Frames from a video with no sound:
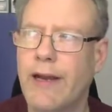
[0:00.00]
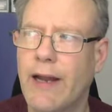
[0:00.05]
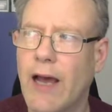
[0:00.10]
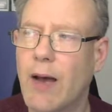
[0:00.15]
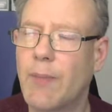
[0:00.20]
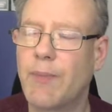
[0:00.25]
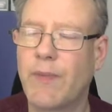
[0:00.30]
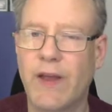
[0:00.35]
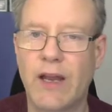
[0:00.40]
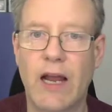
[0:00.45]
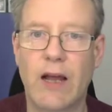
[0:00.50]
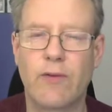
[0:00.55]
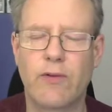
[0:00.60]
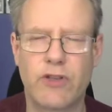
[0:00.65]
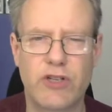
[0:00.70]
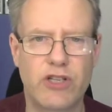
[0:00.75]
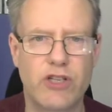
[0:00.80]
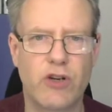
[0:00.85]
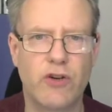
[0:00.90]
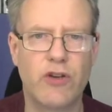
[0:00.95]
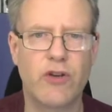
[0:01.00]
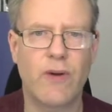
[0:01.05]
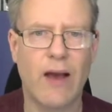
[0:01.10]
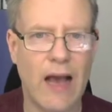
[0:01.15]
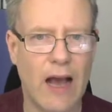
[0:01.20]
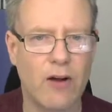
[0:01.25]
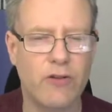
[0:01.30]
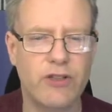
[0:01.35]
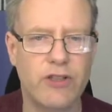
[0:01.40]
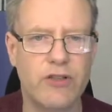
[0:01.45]
up, then I will show you
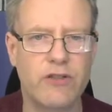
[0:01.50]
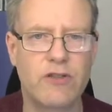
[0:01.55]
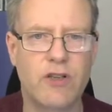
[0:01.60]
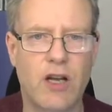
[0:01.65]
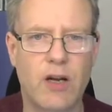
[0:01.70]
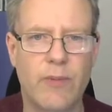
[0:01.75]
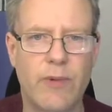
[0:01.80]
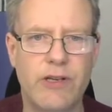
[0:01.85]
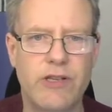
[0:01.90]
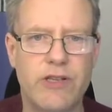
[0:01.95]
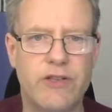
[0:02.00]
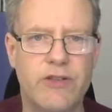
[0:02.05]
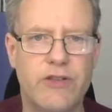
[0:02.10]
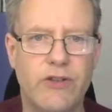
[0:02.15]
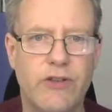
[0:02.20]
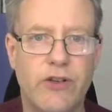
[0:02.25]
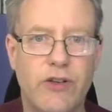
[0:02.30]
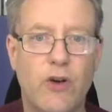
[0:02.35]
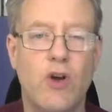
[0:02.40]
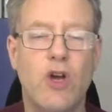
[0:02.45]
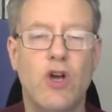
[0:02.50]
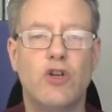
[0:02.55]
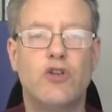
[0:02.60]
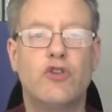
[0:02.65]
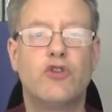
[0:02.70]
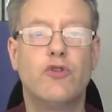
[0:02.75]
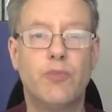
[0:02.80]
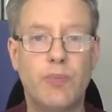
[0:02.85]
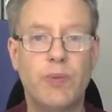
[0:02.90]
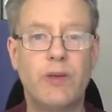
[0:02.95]
how to use Automation Studio
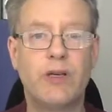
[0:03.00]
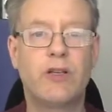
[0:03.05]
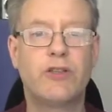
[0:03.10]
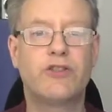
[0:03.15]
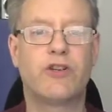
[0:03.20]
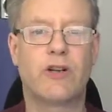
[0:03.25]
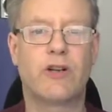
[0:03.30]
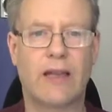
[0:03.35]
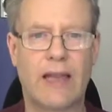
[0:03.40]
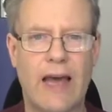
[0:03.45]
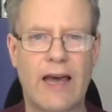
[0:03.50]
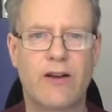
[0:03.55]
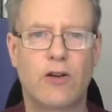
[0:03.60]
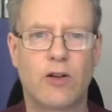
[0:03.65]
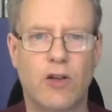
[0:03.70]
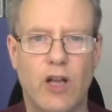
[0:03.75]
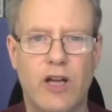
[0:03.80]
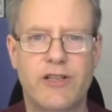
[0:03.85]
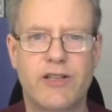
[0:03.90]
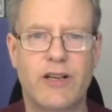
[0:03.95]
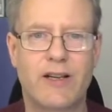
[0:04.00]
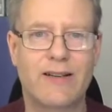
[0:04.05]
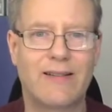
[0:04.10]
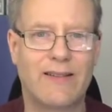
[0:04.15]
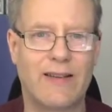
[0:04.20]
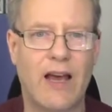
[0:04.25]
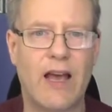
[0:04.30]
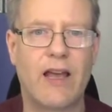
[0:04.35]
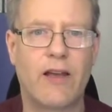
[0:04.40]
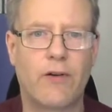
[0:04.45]
to build your ladder logic
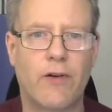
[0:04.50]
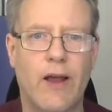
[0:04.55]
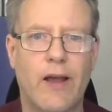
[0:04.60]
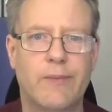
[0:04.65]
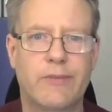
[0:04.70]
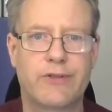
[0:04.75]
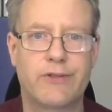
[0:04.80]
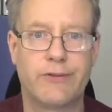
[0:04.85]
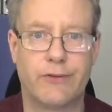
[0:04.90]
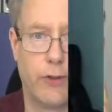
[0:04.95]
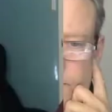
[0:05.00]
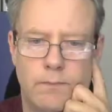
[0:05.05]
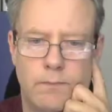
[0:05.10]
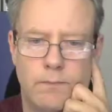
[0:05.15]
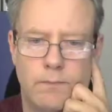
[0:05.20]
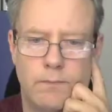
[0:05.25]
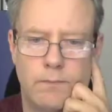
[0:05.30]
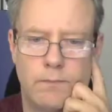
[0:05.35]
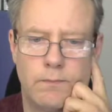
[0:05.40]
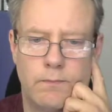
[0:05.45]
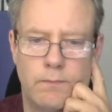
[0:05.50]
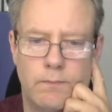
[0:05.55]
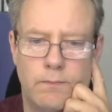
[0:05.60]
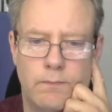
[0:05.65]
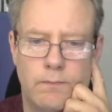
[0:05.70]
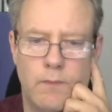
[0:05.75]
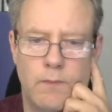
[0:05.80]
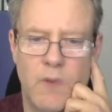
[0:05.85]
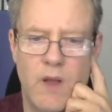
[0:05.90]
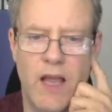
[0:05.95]
diagrams. Yep.
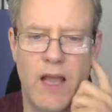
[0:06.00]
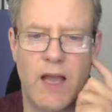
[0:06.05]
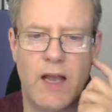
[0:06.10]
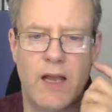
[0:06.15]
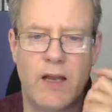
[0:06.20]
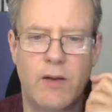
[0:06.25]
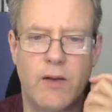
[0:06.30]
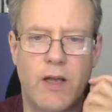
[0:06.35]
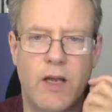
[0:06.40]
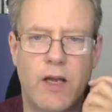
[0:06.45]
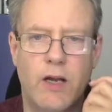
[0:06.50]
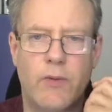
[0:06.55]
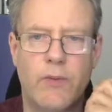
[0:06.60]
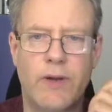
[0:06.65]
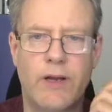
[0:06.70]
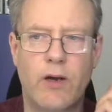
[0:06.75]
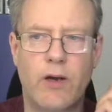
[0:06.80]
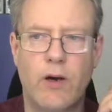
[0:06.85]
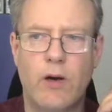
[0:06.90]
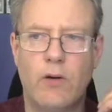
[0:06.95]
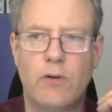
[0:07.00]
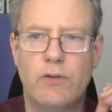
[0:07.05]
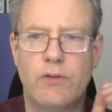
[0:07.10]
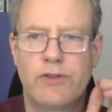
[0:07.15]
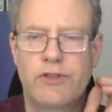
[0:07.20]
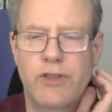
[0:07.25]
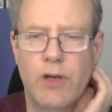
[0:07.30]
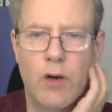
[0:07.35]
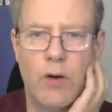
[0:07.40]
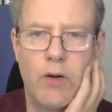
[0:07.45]
And there we go.
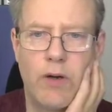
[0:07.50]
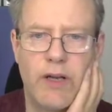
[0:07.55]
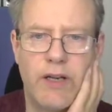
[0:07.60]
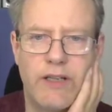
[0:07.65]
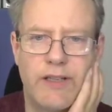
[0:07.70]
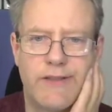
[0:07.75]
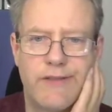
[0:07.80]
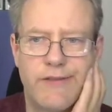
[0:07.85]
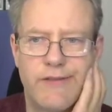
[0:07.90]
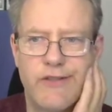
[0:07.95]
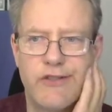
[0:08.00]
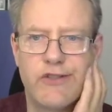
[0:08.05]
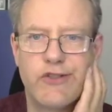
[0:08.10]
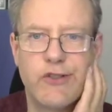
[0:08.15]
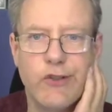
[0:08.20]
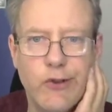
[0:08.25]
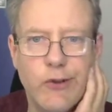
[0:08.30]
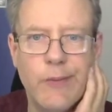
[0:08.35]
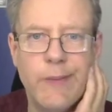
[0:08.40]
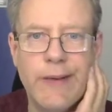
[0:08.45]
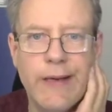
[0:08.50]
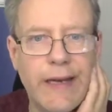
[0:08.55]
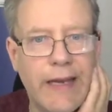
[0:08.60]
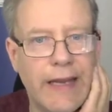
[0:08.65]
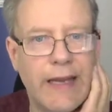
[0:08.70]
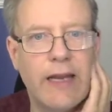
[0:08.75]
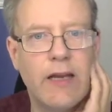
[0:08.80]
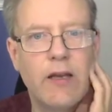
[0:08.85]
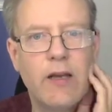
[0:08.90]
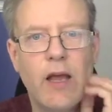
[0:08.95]
So it's zooming
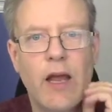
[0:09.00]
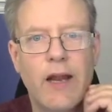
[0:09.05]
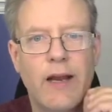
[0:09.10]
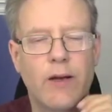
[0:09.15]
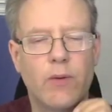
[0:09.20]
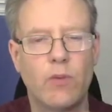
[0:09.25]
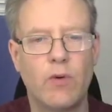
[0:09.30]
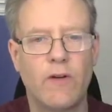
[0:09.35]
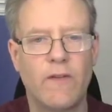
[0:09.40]
in, and it will